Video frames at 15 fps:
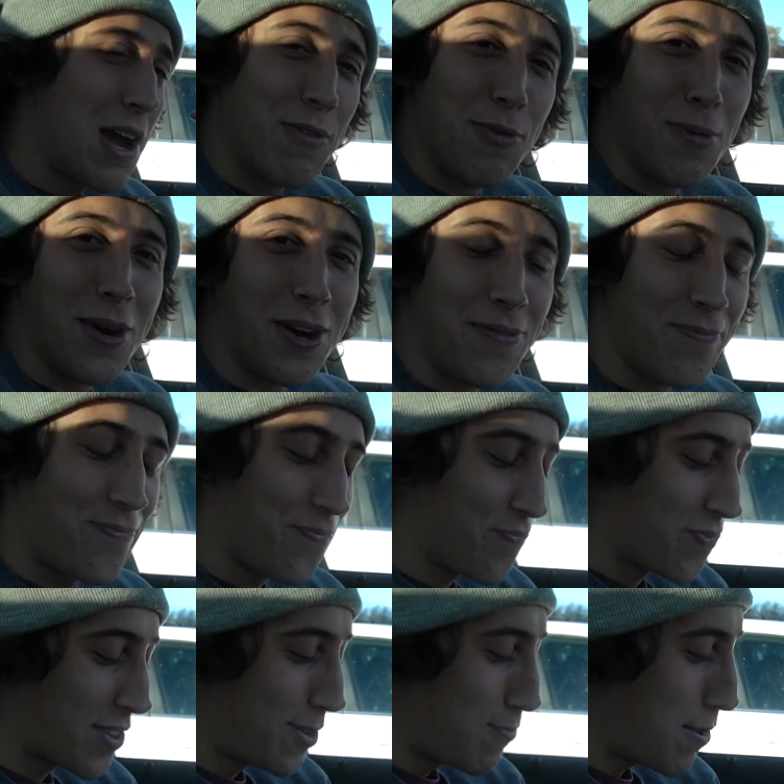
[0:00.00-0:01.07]
Hi everyone,
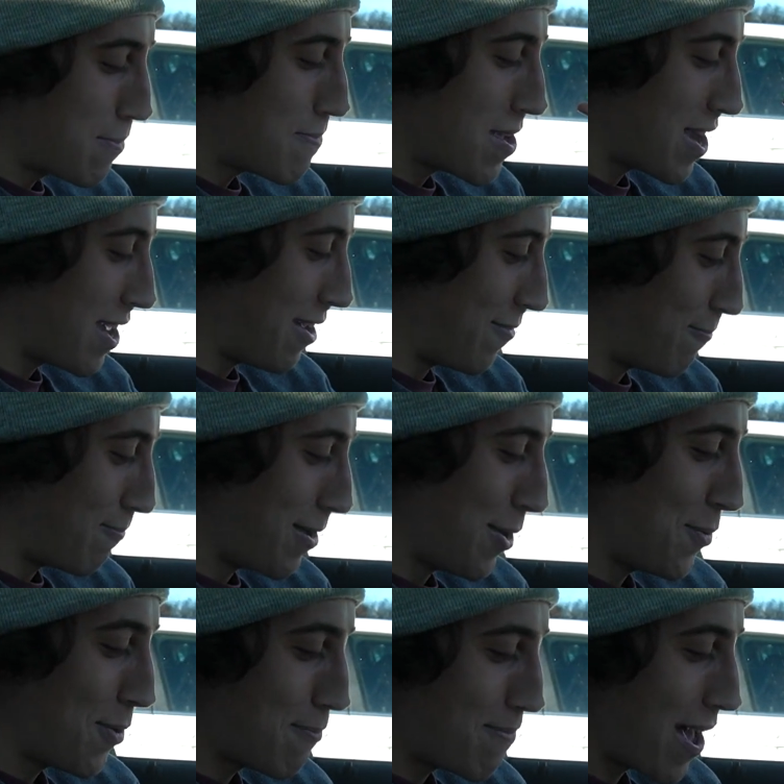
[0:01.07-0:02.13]
it's been a minute,
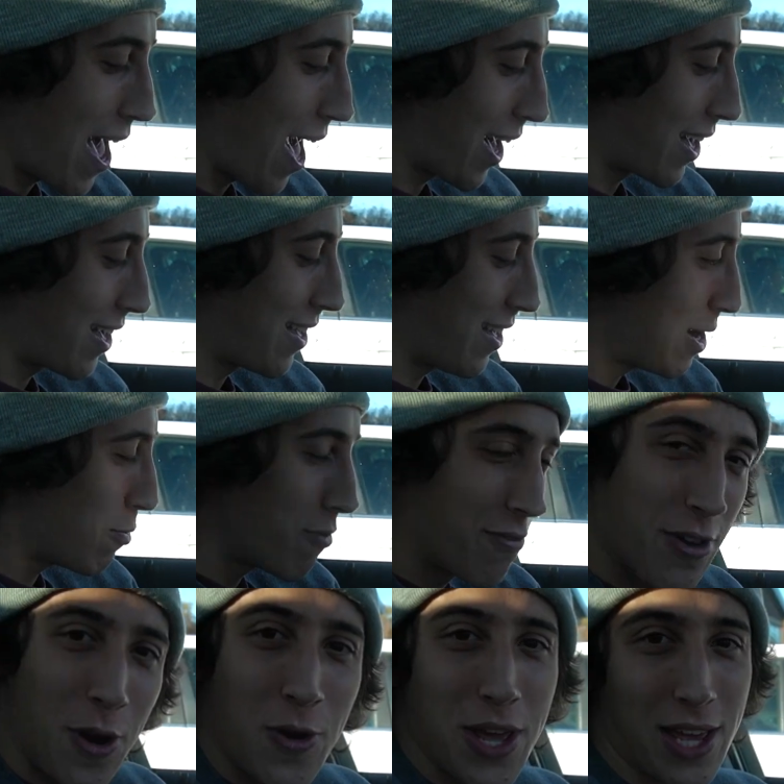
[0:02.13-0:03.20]
but we're back. Today
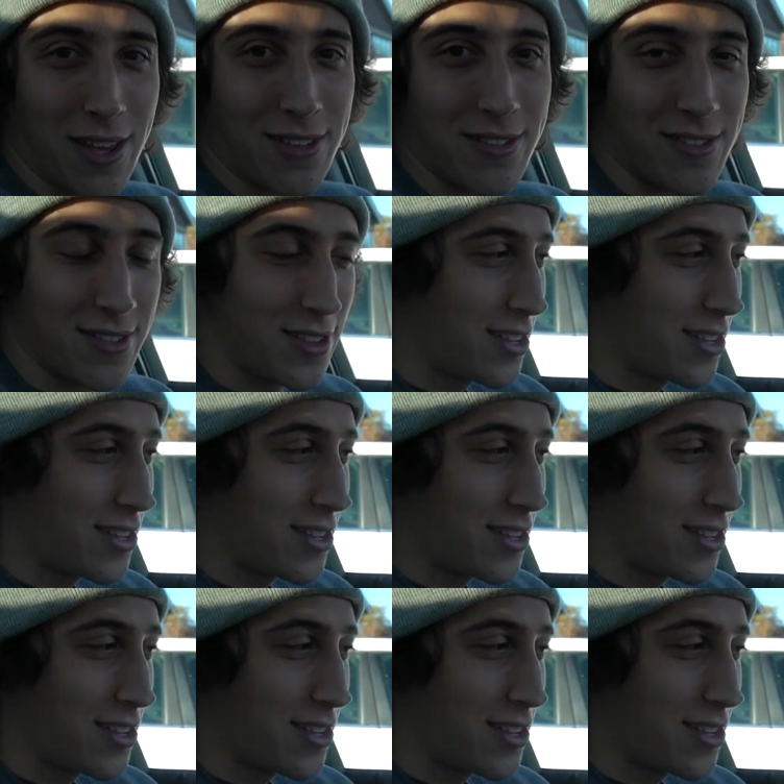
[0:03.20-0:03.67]
we're voting.